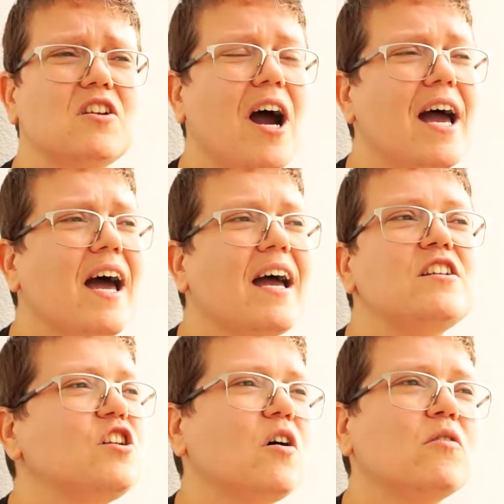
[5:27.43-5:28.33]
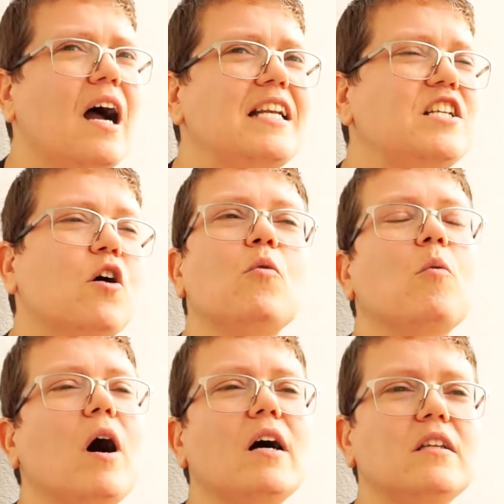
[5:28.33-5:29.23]
You know, I don't
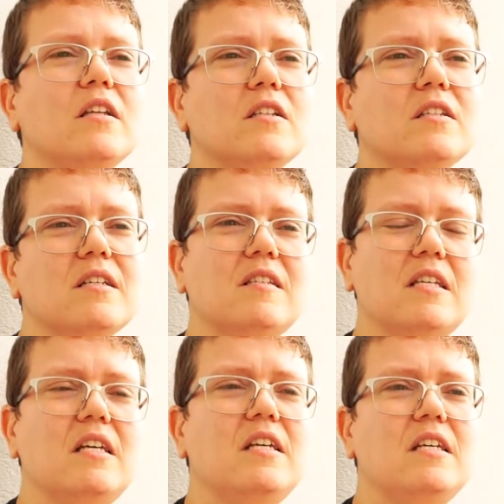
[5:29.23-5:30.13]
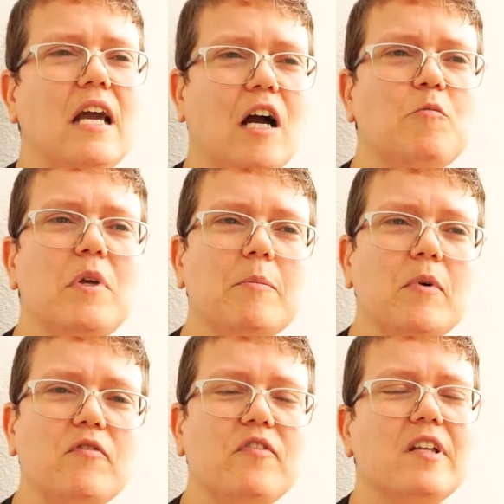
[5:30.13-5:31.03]
want to see young
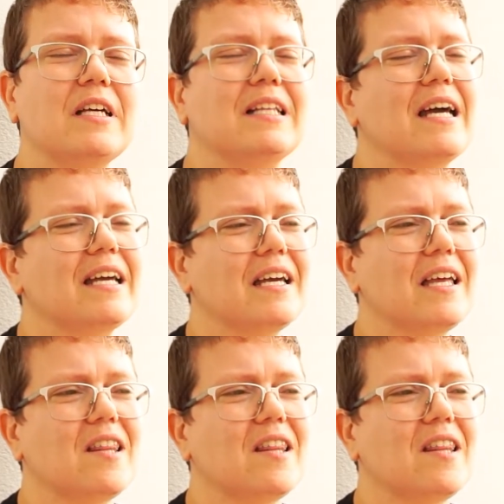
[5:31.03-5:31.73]
people feeling like